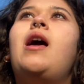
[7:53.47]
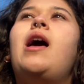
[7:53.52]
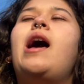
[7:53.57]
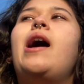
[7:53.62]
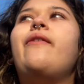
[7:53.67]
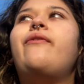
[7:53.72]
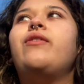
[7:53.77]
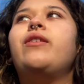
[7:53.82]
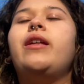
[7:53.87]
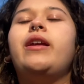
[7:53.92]

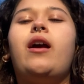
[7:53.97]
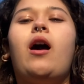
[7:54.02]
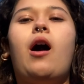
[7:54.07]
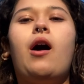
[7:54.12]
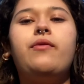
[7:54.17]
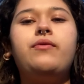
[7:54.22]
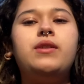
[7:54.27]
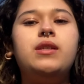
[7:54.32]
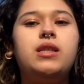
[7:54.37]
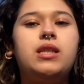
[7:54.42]
I feel like
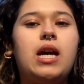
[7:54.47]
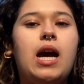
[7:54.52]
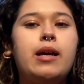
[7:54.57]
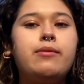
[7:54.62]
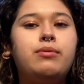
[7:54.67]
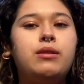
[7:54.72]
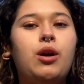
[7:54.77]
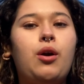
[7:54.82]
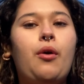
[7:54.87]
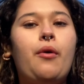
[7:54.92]

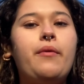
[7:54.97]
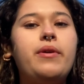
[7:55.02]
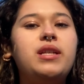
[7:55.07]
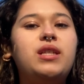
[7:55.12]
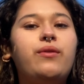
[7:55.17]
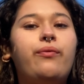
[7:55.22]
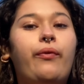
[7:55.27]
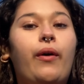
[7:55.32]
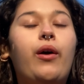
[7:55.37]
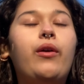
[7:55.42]
oftentimes it always
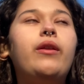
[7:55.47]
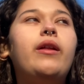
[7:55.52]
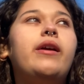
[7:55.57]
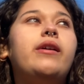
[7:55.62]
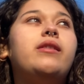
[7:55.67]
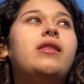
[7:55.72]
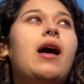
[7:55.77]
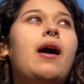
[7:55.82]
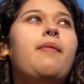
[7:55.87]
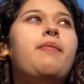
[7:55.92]
felt
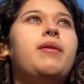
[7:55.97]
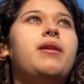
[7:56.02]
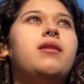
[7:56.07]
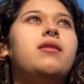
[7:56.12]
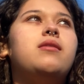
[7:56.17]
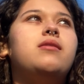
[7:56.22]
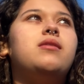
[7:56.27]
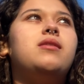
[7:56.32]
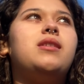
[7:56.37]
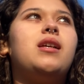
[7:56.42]
like that
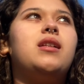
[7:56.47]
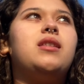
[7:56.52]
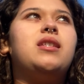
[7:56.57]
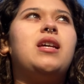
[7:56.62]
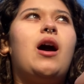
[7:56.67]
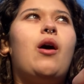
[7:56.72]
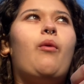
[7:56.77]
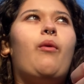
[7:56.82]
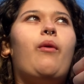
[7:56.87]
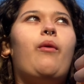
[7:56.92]
because that's
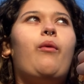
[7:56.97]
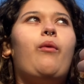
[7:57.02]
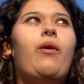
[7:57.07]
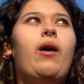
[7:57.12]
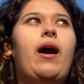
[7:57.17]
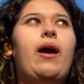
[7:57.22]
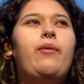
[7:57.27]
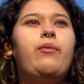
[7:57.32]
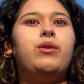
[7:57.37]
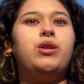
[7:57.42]
how
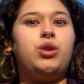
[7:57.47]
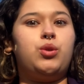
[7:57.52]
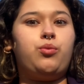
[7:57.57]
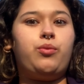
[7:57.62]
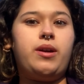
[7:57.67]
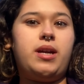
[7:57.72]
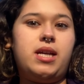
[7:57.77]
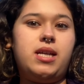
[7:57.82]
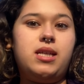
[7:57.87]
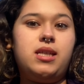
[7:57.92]
I was
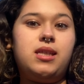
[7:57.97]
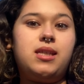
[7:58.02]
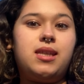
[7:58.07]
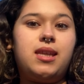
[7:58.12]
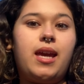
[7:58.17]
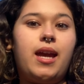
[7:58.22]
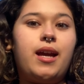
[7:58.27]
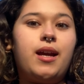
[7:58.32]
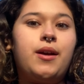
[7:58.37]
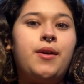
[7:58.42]
raised
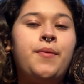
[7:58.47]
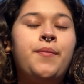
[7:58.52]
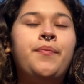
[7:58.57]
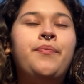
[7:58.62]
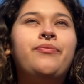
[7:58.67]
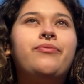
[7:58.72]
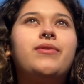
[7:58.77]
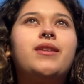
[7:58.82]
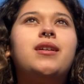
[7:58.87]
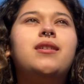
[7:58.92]
like
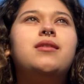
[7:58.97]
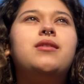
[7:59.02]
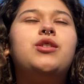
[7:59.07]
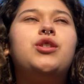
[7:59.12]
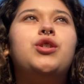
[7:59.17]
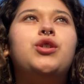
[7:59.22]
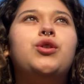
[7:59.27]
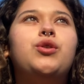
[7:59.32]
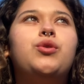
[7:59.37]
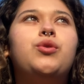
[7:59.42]

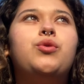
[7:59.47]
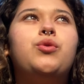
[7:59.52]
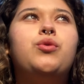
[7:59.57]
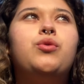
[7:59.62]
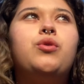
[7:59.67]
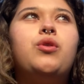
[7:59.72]
to